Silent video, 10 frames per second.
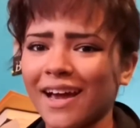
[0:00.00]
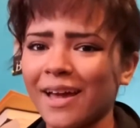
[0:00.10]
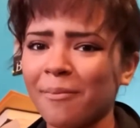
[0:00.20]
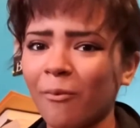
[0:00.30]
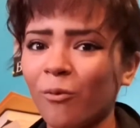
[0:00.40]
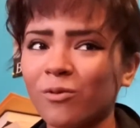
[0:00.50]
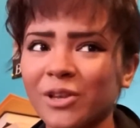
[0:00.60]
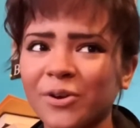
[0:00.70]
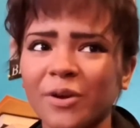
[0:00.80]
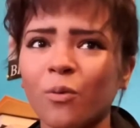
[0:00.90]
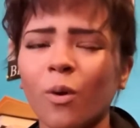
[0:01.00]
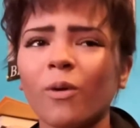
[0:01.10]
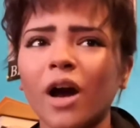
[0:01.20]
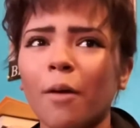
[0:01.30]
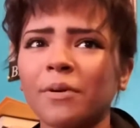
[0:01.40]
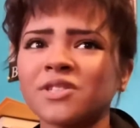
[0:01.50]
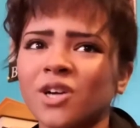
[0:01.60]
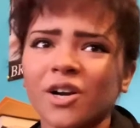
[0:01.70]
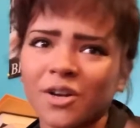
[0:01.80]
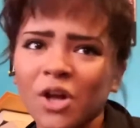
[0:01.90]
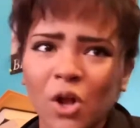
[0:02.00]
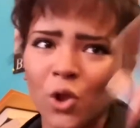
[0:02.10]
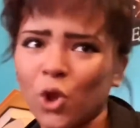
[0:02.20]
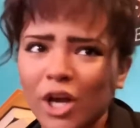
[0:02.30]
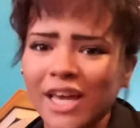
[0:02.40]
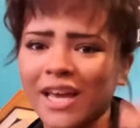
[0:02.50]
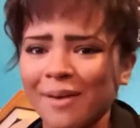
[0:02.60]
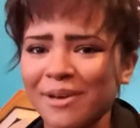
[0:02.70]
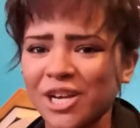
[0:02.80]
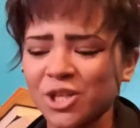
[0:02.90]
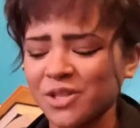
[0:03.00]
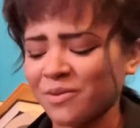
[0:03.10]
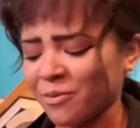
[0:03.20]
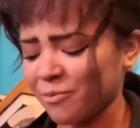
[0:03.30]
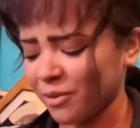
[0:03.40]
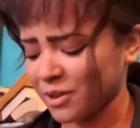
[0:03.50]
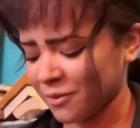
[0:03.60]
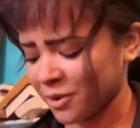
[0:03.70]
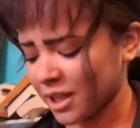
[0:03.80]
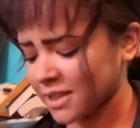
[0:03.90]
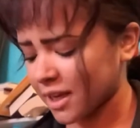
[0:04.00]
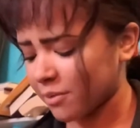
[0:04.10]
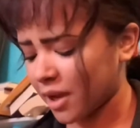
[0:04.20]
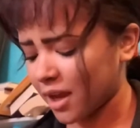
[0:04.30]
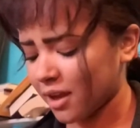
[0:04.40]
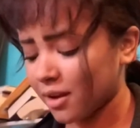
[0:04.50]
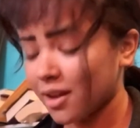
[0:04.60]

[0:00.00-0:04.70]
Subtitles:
I literally woke up and started looking at Pinterest for the different things I could paint.